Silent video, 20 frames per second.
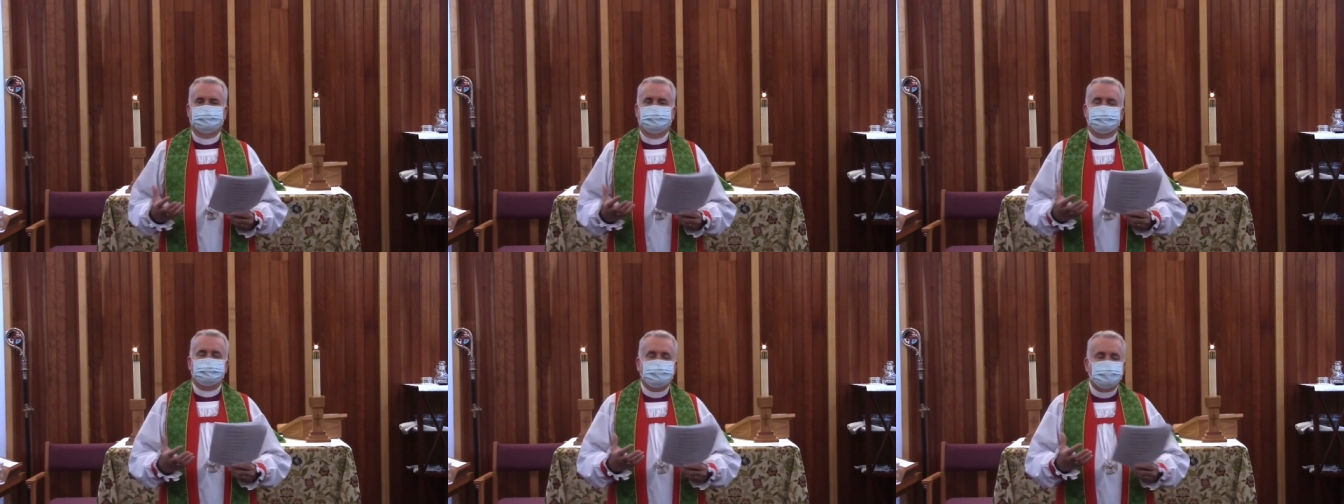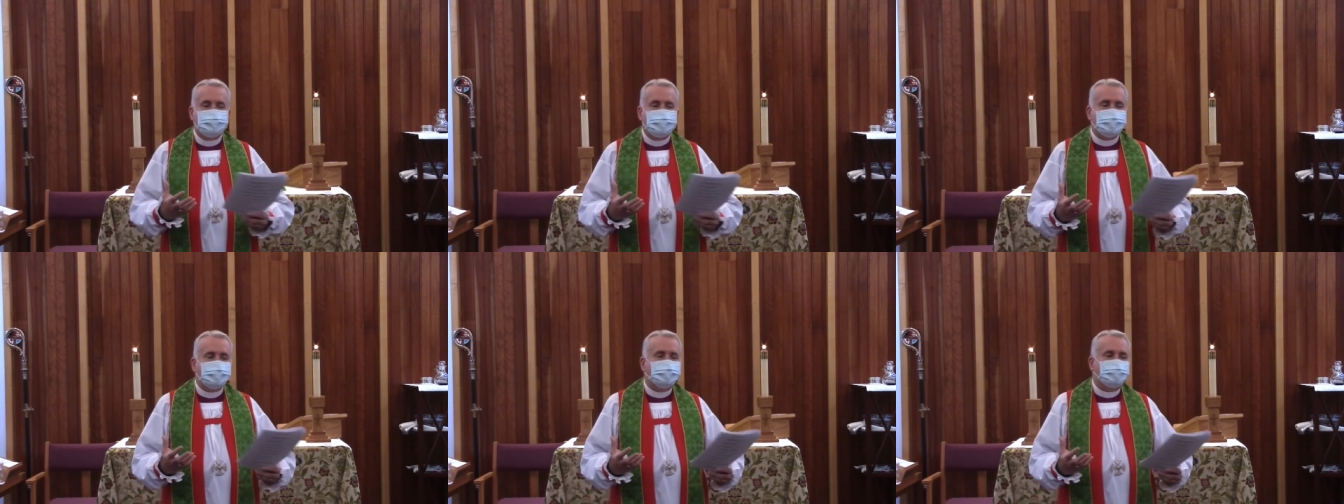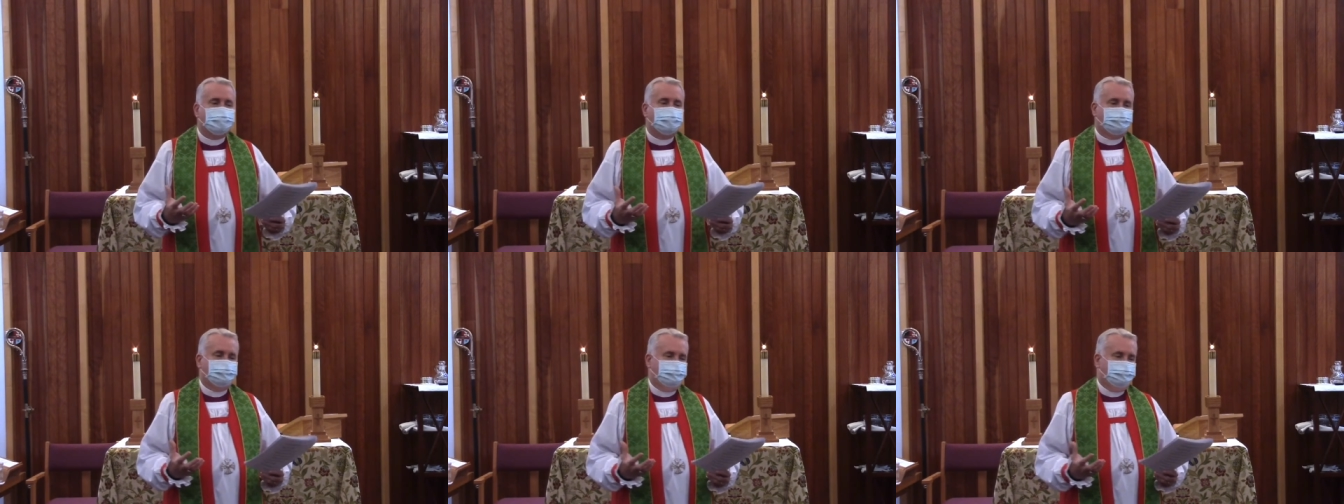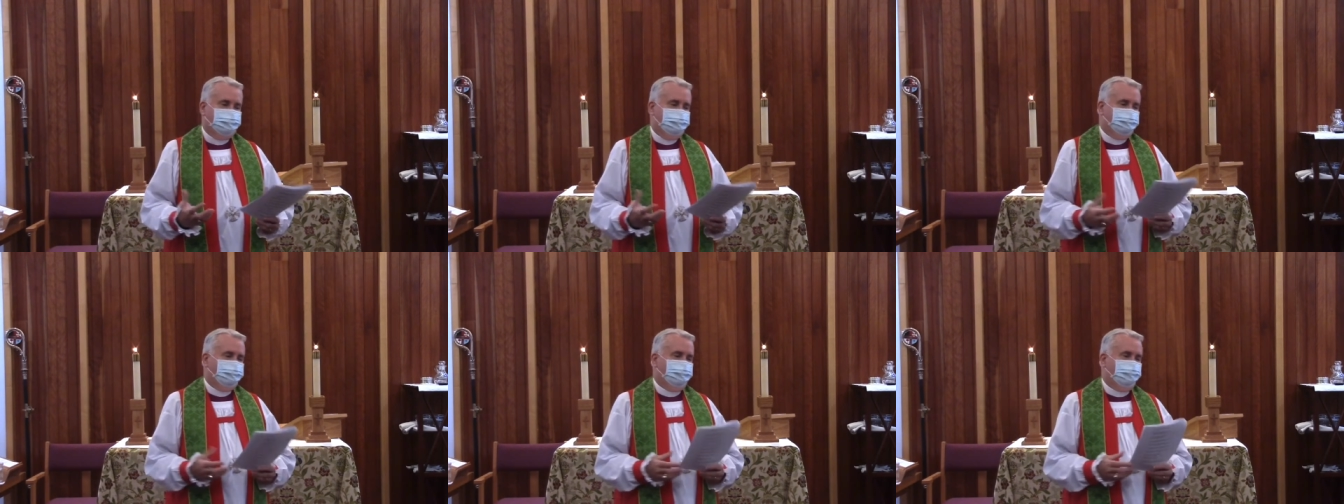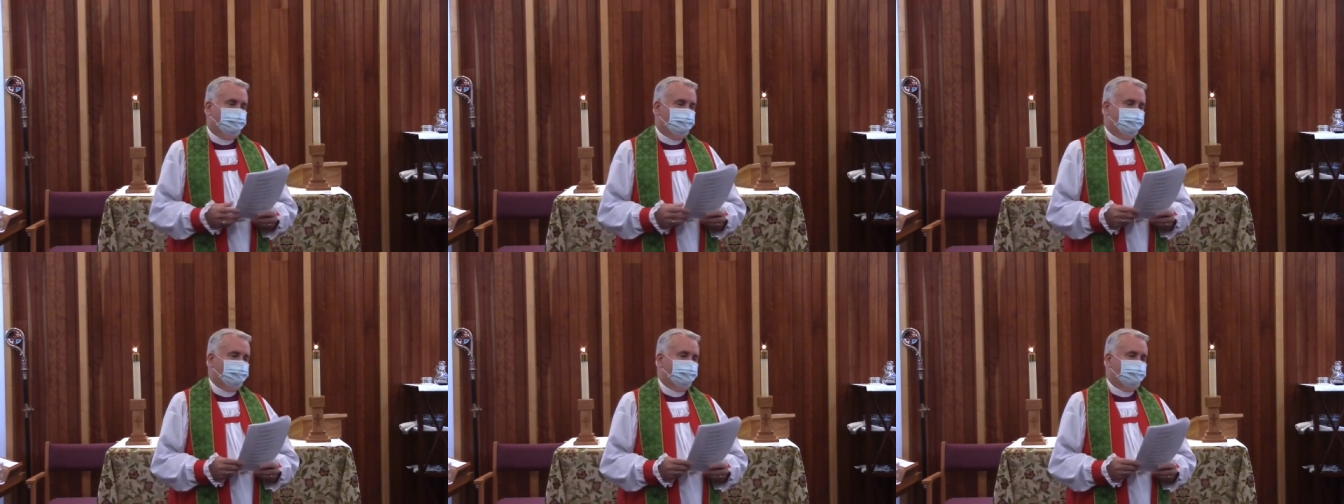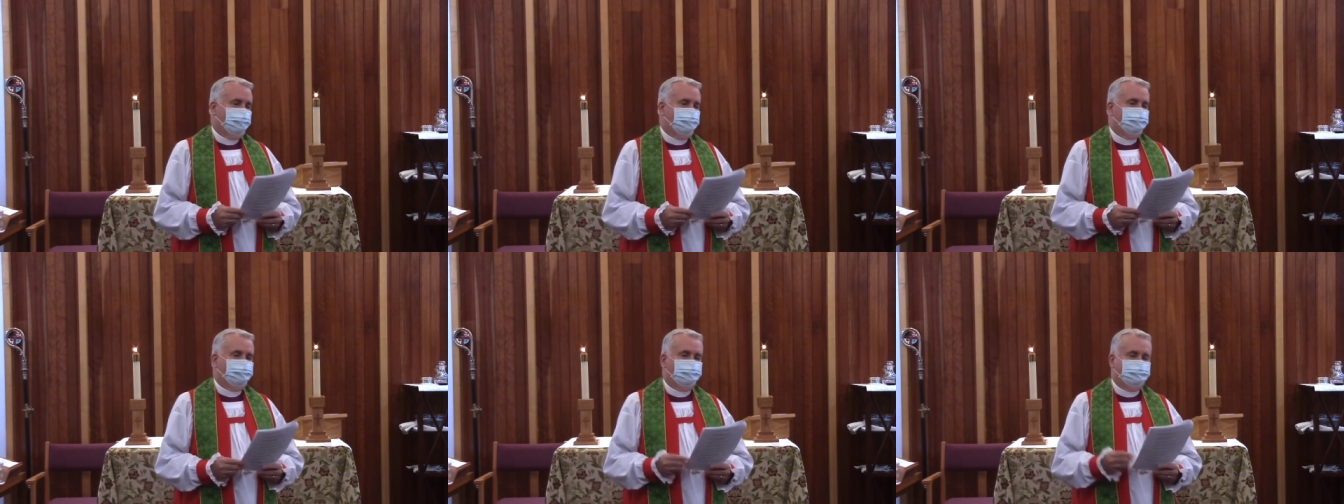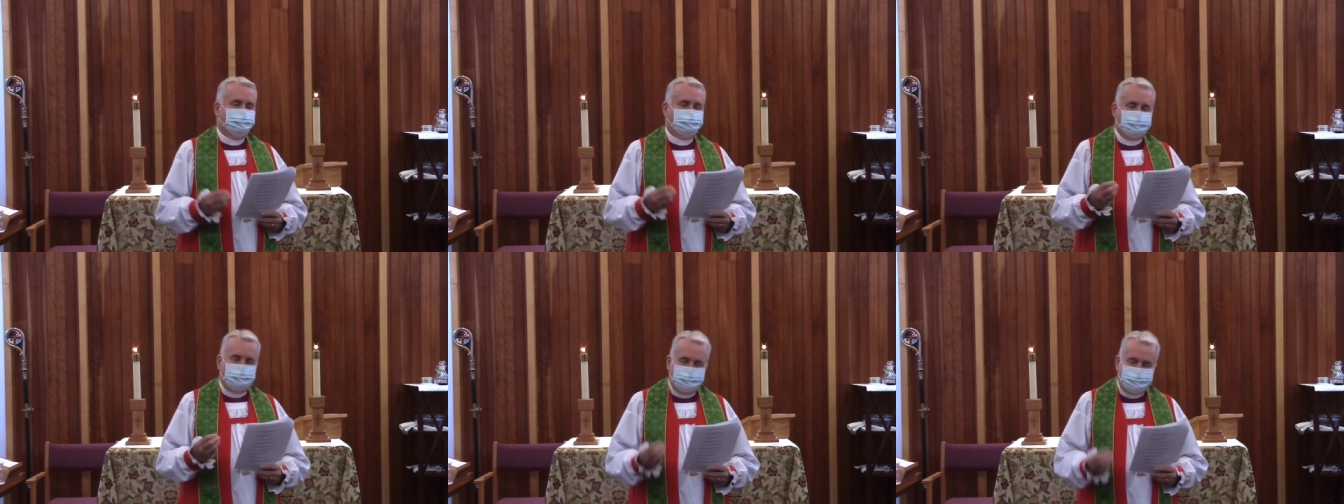the breathing room that it
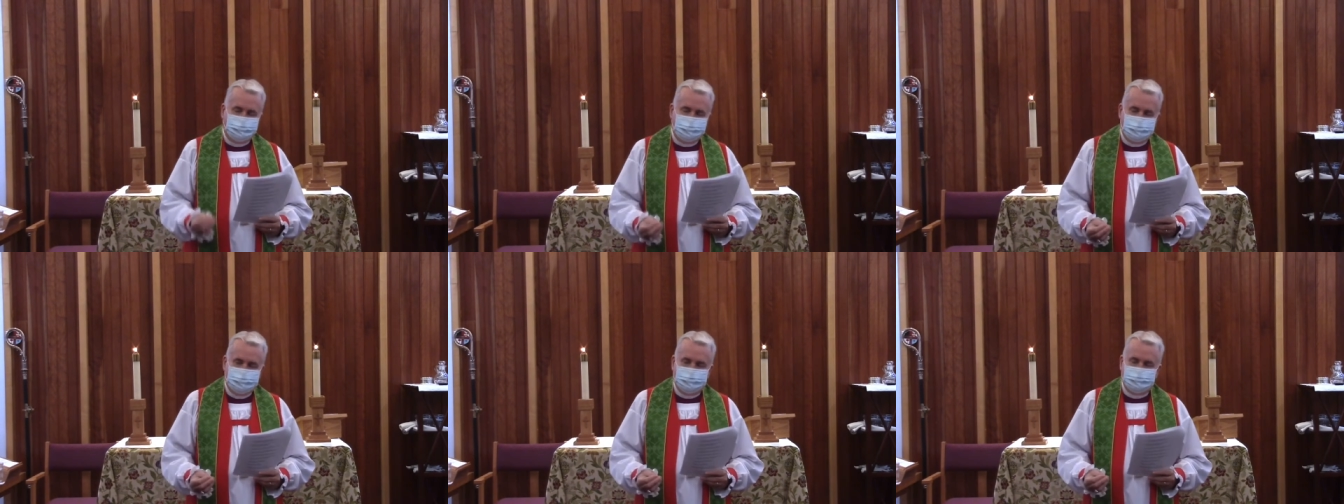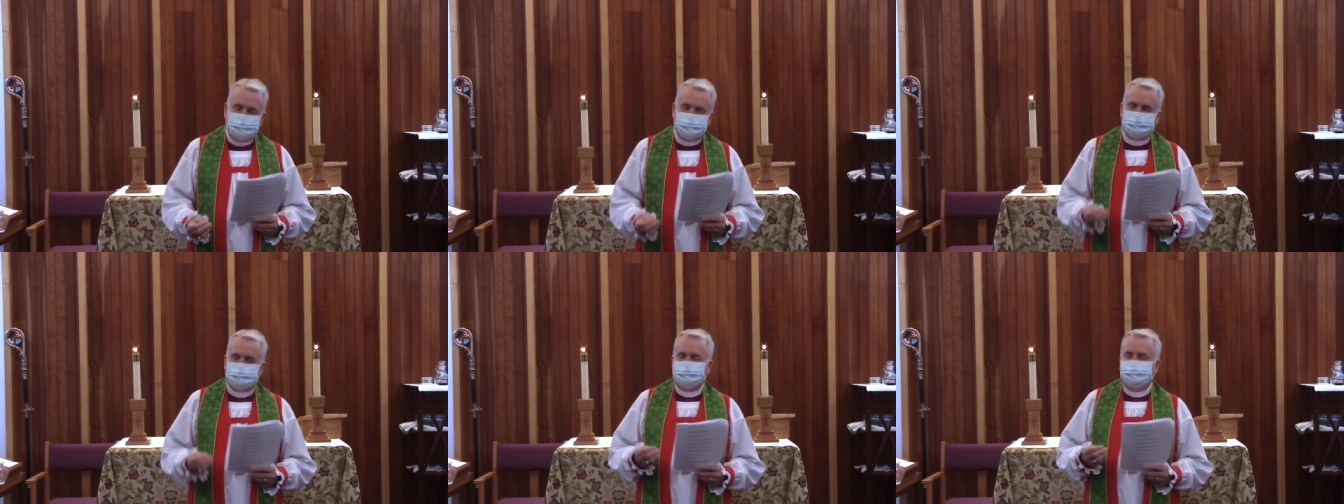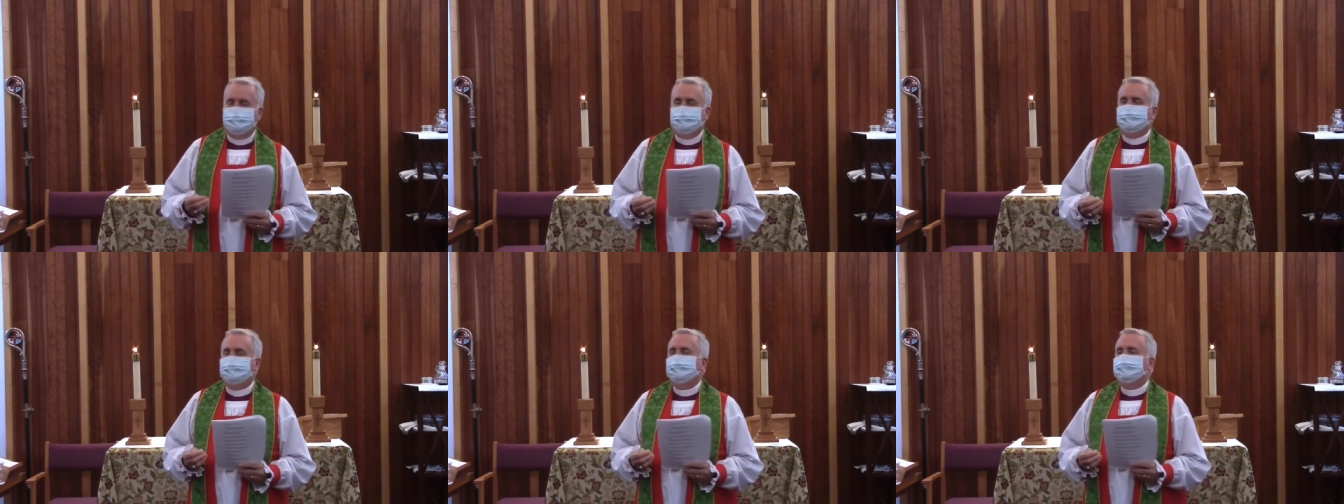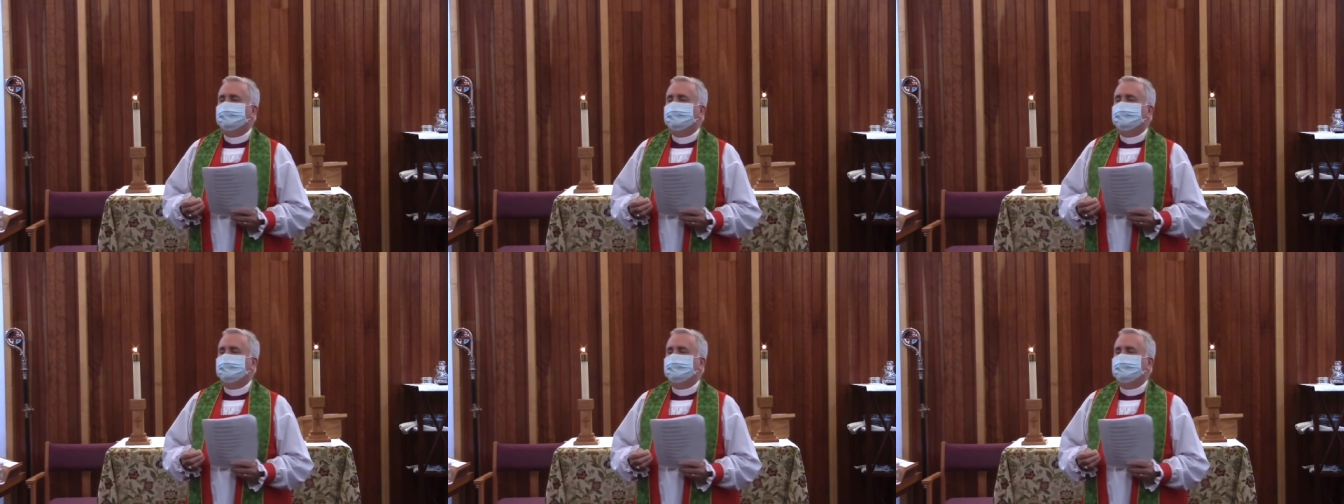offers, the peace